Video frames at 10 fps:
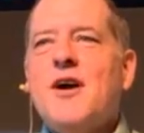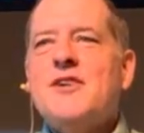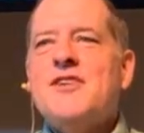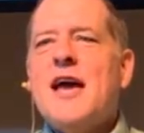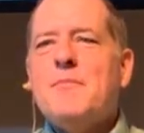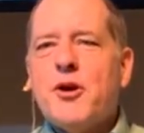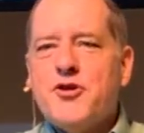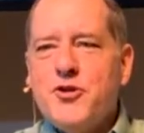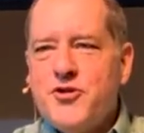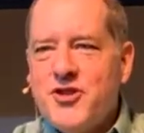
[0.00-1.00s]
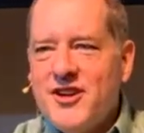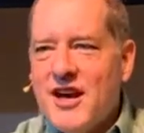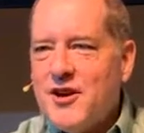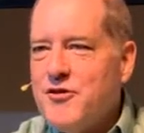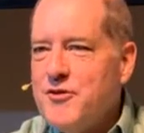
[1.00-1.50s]
uh, Dan Bartucci,
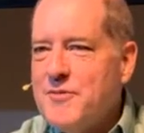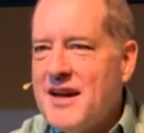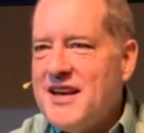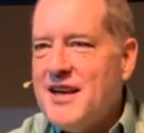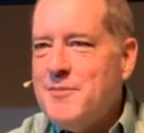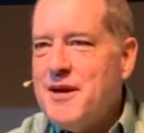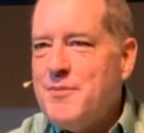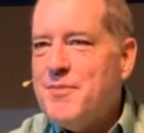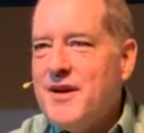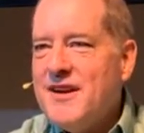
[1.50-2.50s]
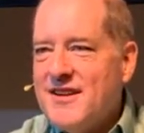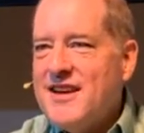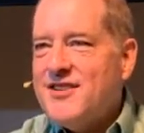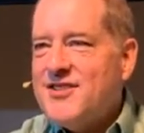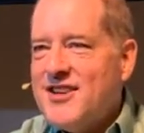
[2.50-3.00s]
I don't know if you met him, he, he
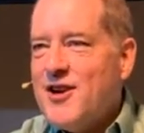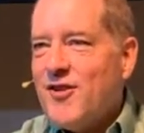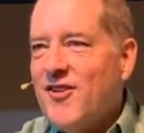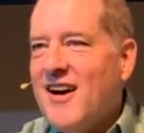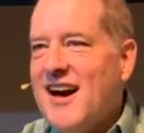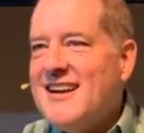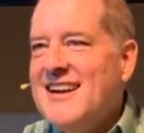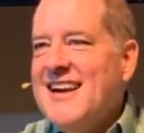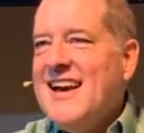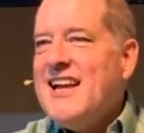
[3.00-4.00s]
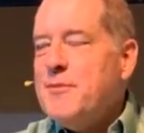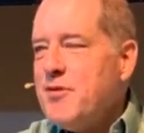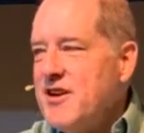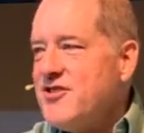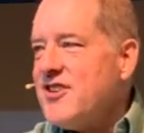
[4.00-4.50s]
leads here a lot and he
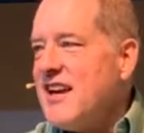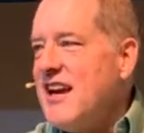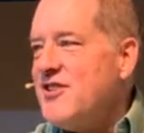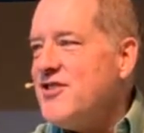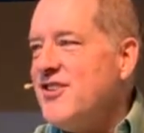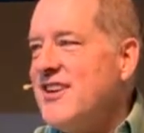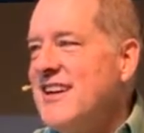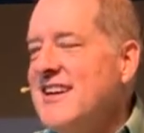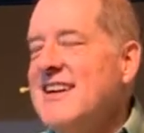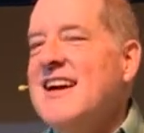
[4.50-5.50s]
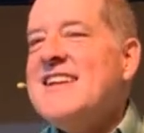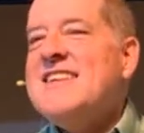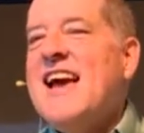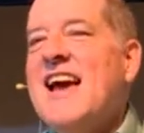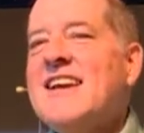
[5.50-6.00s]
preaches occasionally.
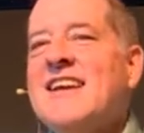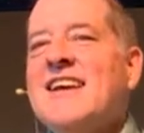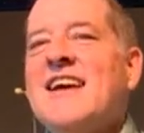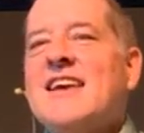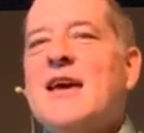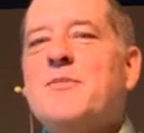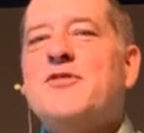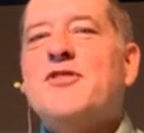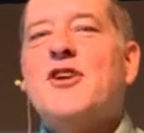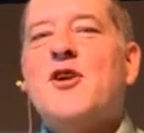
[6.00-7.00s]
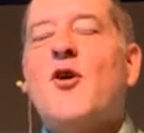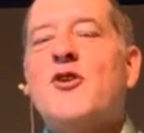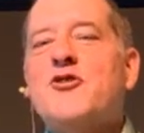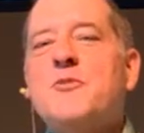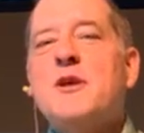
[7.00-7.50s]
Dan keeps
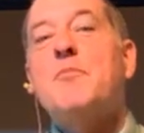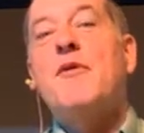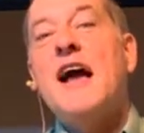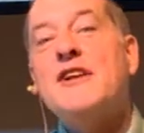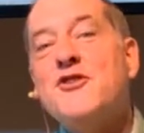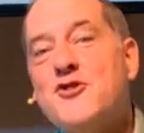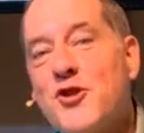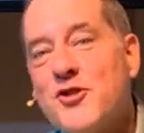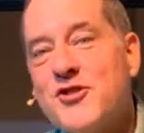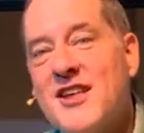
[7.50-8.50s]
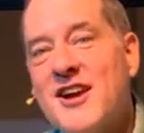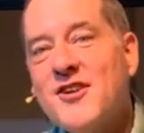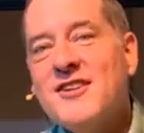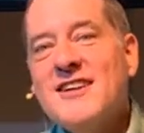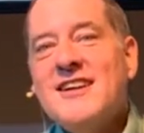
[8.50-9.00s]
encouraging me to plant a church
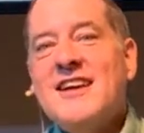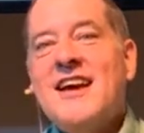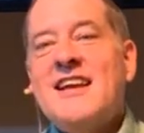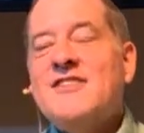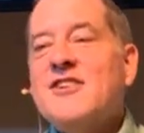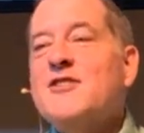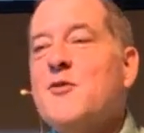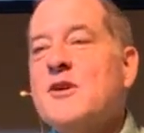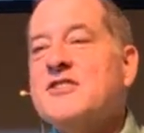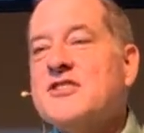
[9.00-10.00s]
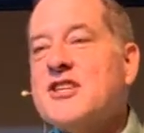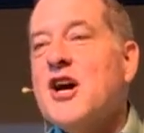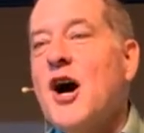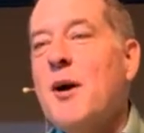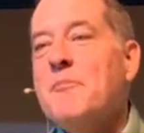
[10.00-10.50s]
there, and he says he wants to
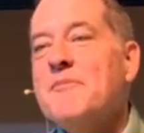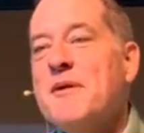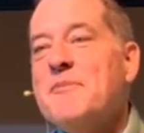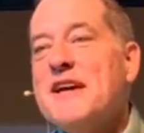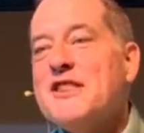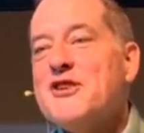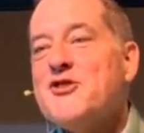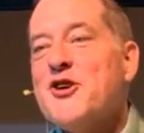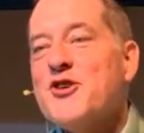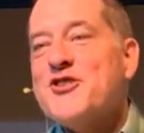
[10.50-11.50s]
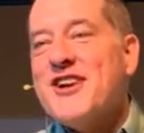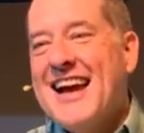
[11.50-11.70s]
come and be at the church